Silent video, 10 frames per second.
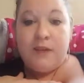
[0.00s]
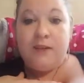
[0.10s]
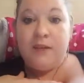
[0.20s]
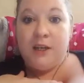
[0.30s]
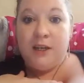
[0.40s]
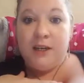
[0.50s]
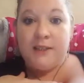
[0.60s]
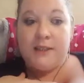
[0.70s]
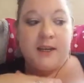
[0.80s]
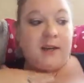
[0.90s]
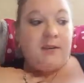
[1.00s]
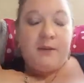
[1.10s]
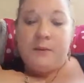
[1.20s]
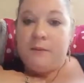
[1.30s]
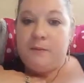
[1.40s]
Goodness, I don't
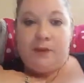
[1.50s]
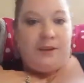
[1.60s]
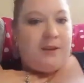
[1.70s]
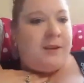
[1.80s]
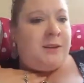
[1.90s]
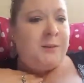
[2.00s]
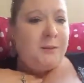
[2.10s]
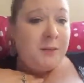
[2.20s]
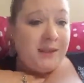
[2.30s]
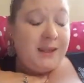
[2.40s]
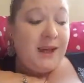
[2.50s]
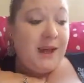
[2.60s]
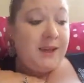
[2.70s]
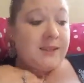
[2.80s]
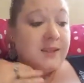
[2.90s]
know what the
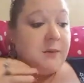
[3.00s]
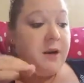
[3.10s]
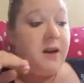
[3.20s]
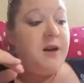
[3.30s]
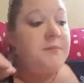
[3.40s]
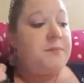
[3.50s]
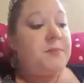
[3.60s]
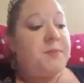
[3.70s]
heck is going on.